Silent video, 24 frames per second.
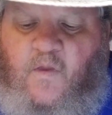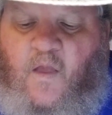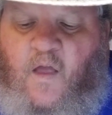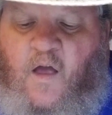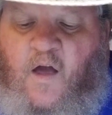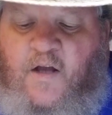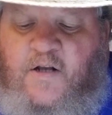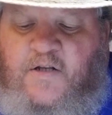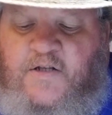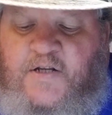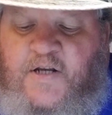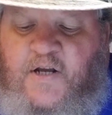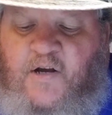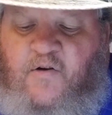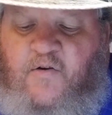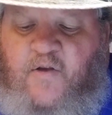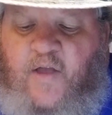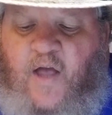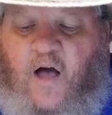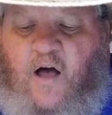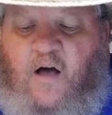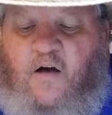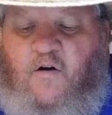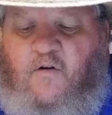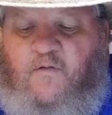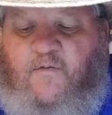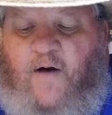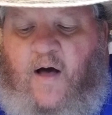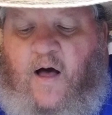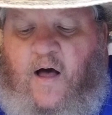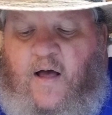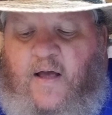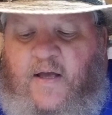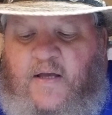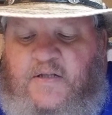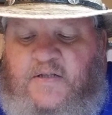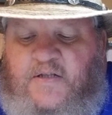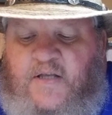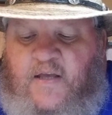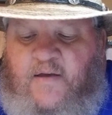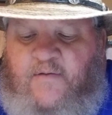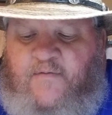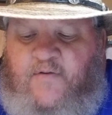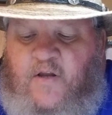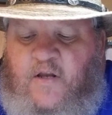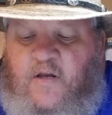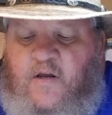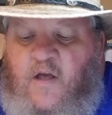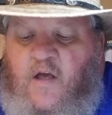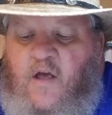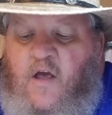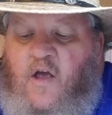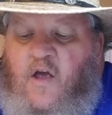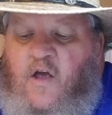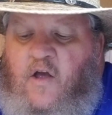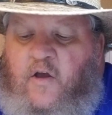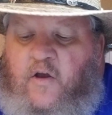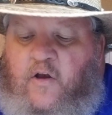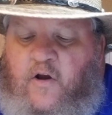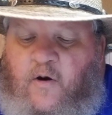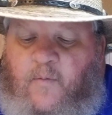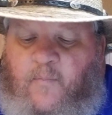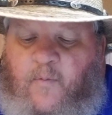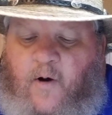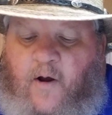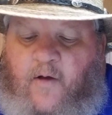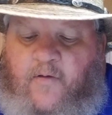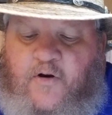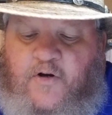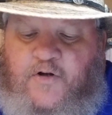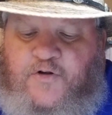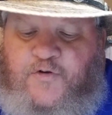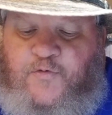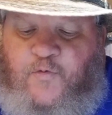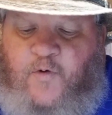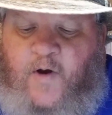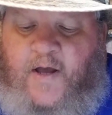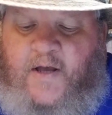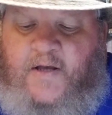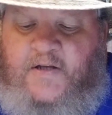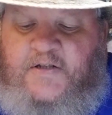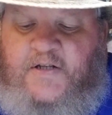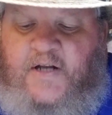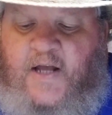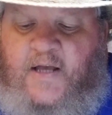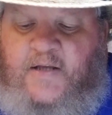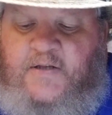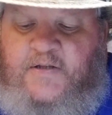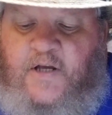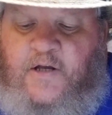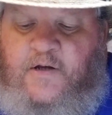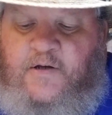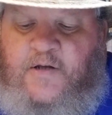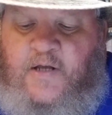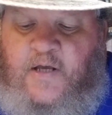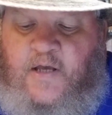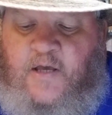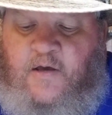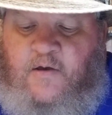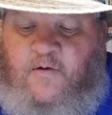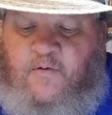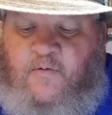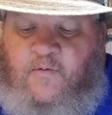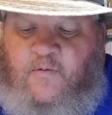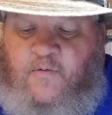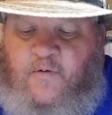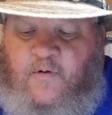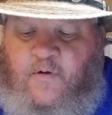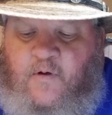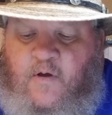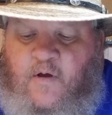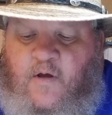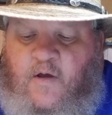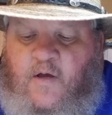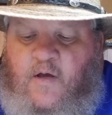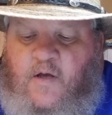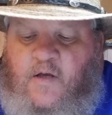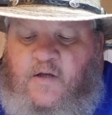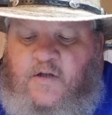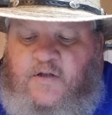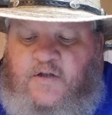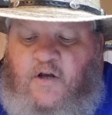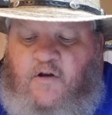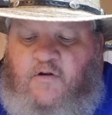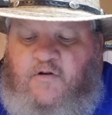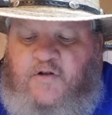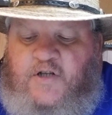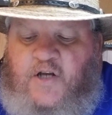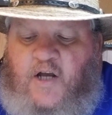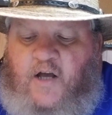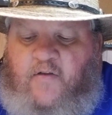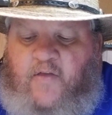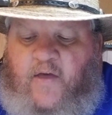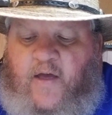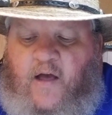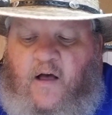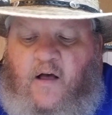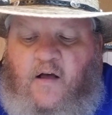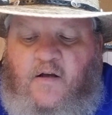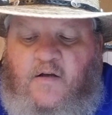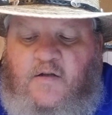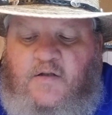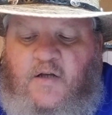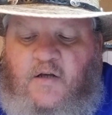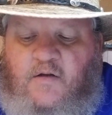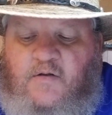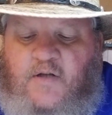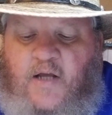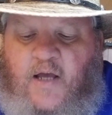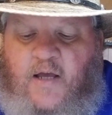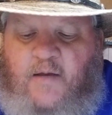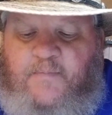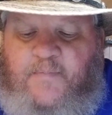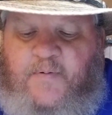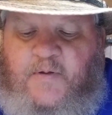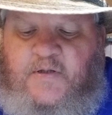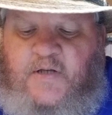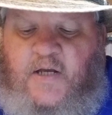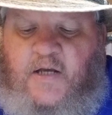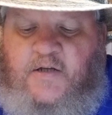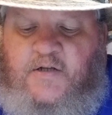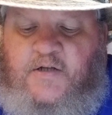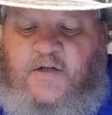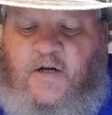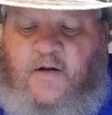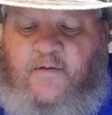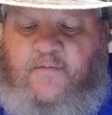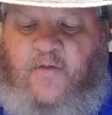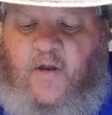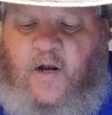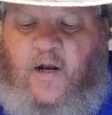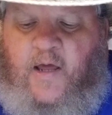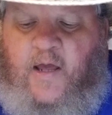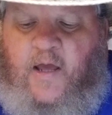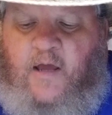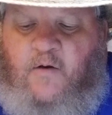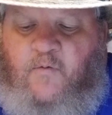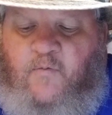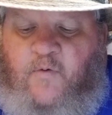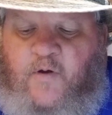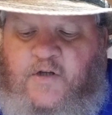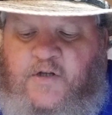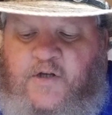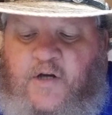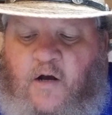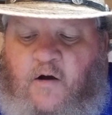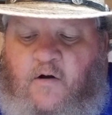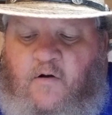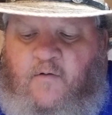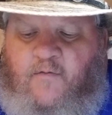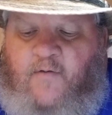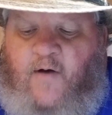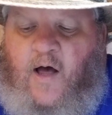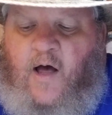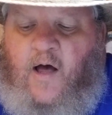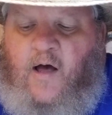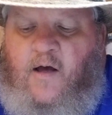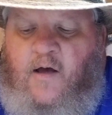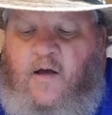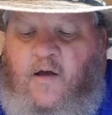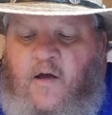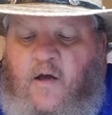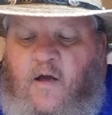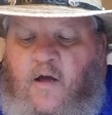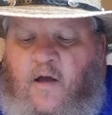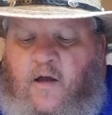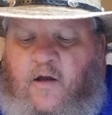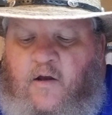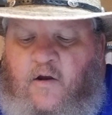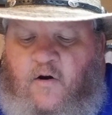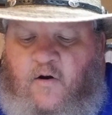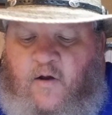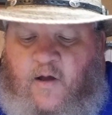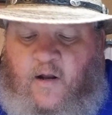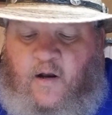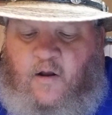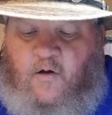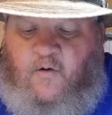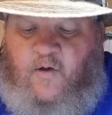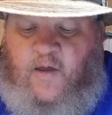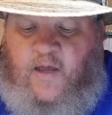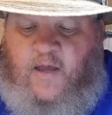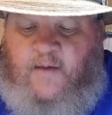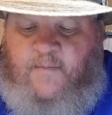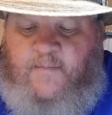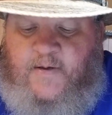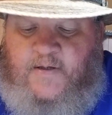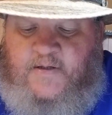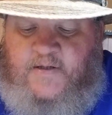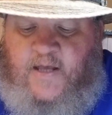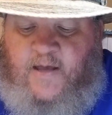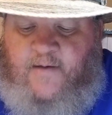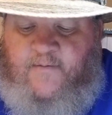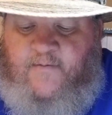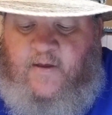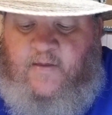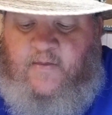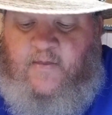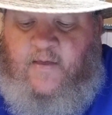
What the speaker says: until Yahovah has given your brothers rest as unto you. So shall they also take possession of the land which Yahovah your Elohim is giving